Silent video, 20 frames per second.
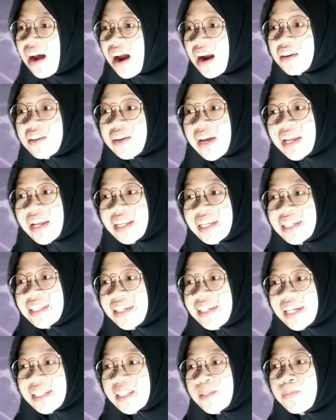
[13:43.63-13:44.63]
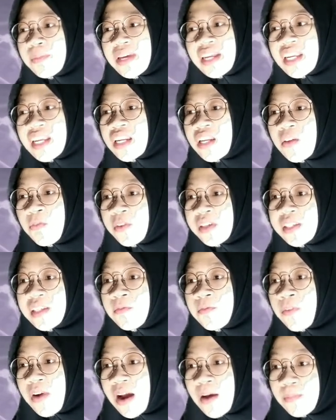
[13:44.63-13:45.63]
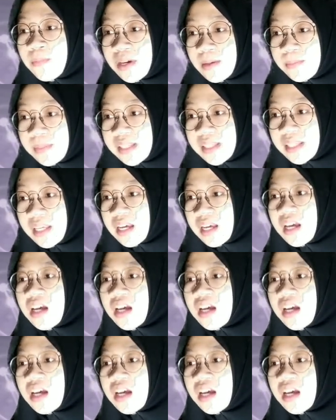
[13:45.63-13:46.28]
are really just mini division problems.